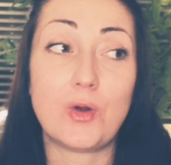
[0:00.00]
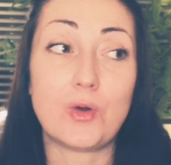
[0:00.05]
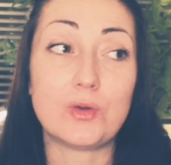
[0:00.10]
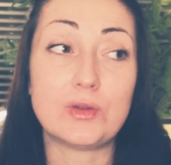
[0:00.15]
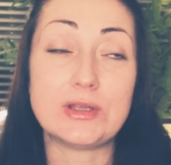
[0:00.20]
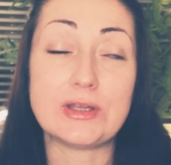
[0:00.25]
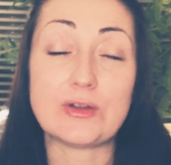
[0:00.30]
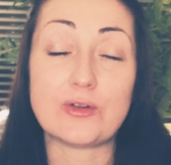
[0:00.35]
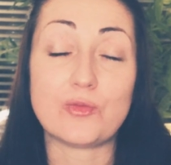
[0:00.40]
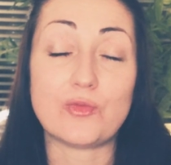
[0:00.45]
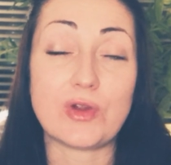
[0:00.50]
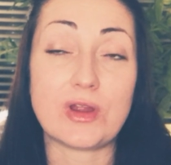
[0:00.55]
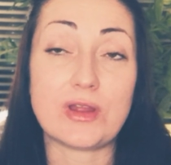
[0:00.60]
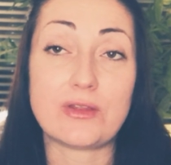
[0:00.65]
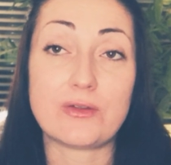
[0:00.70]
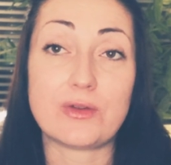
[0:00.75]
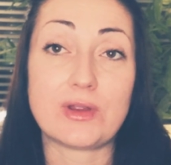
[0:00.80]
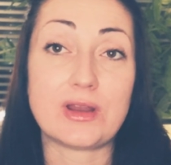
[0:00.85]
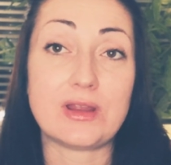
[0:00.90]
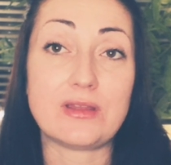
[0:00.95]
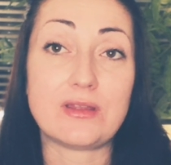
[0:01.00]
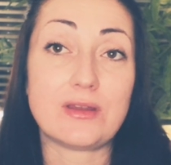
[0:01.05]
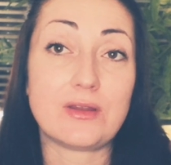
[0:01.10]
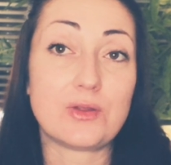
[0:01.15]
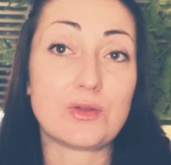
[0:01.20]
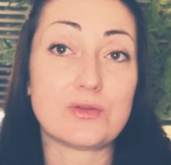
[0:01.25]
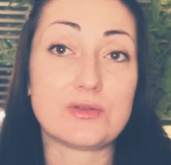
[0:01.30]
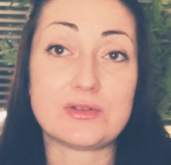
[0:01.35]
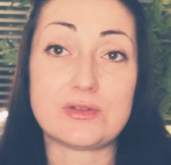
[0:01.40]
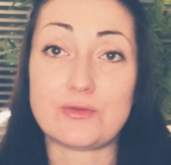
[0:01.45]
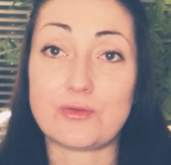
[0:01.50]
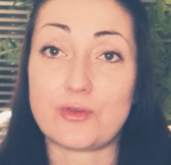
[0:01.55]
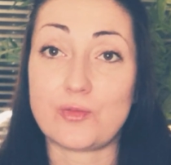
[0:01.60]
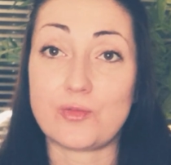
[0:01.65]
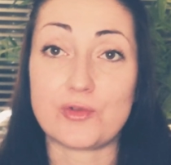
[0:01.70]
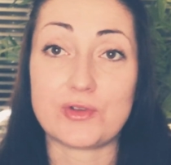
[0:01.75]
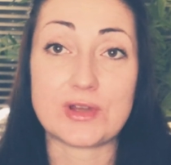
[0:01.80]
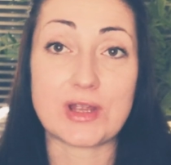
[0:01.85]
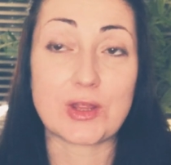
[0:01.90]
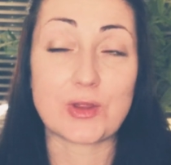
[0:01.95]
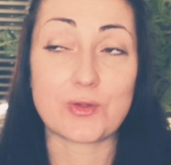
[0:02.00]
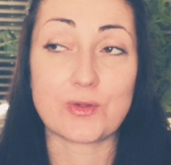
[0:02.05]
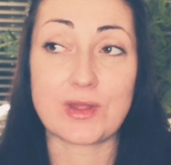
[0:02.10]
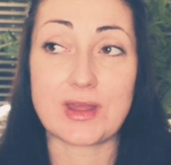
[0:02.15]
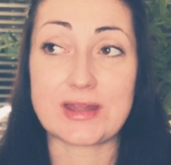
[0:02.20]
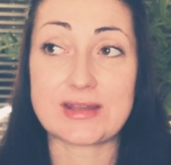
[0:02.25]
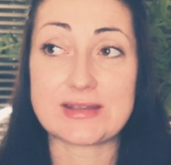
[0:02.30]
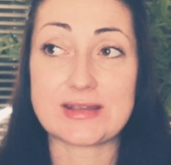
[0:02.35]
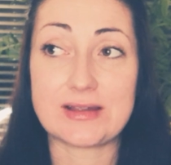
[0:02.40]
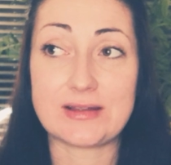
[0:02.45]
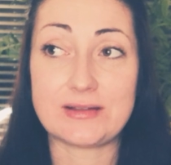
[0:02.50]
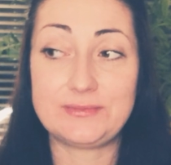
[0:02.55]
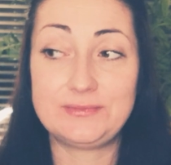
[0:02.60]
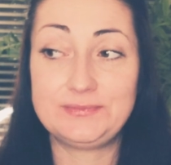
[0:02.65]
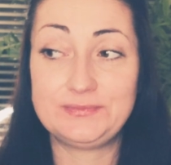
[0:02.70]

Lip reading: holding our breath or anything, just normal, natural exhale.